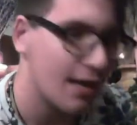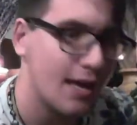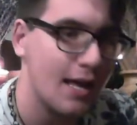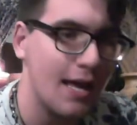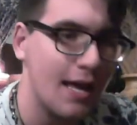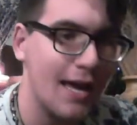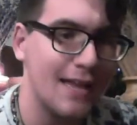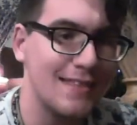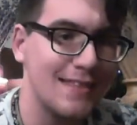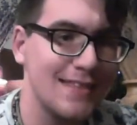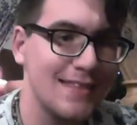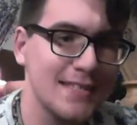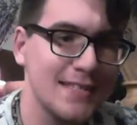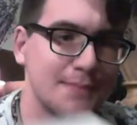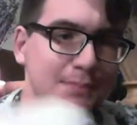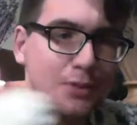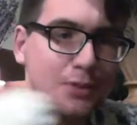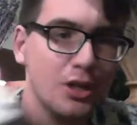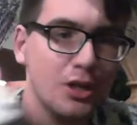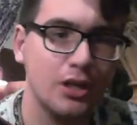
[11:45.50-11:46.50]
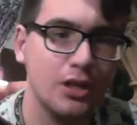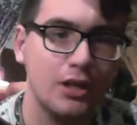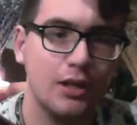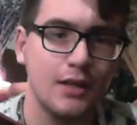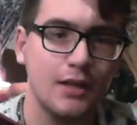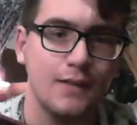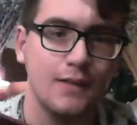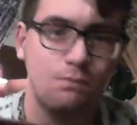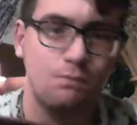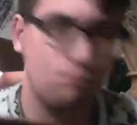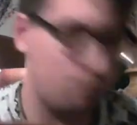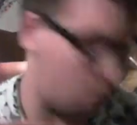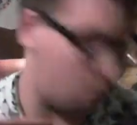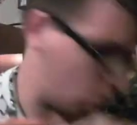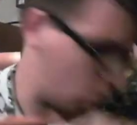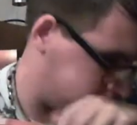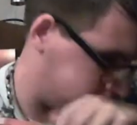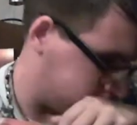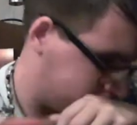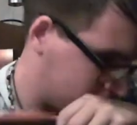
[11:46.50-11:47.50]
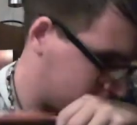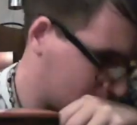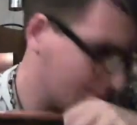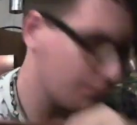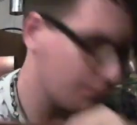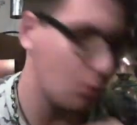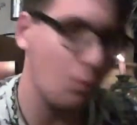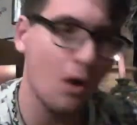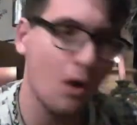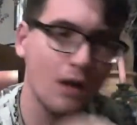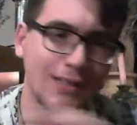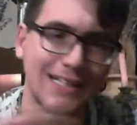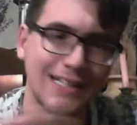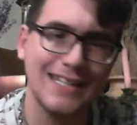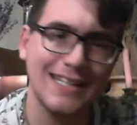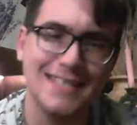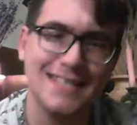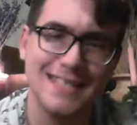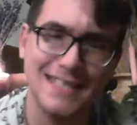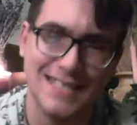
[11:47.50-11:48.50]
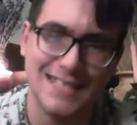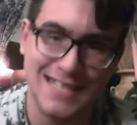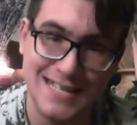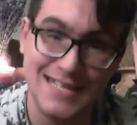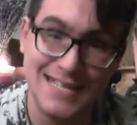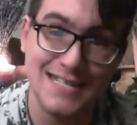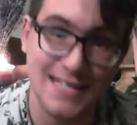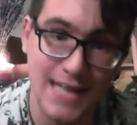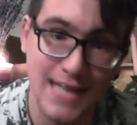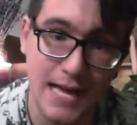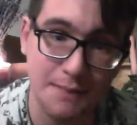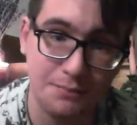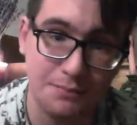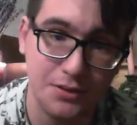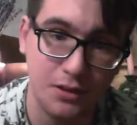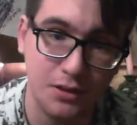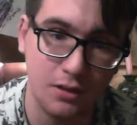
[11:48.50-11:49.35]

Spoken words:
And this book, while it isn't in depth